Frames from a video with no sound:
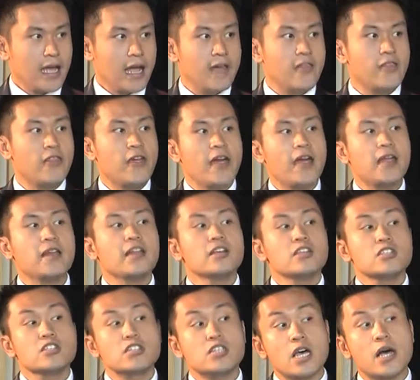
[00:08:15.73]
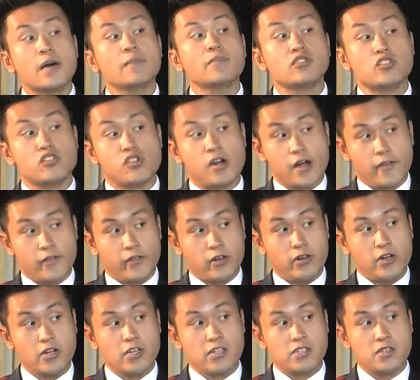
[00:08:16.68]
And then some
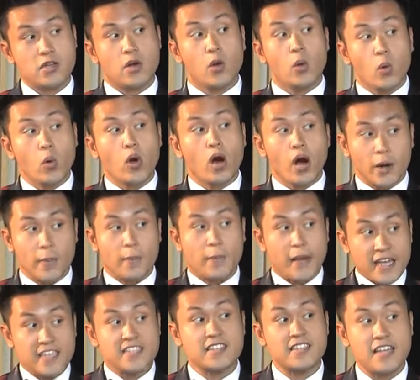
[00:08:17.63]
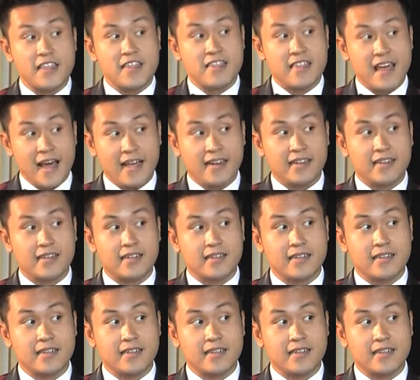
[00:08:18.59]
travelers who are based in that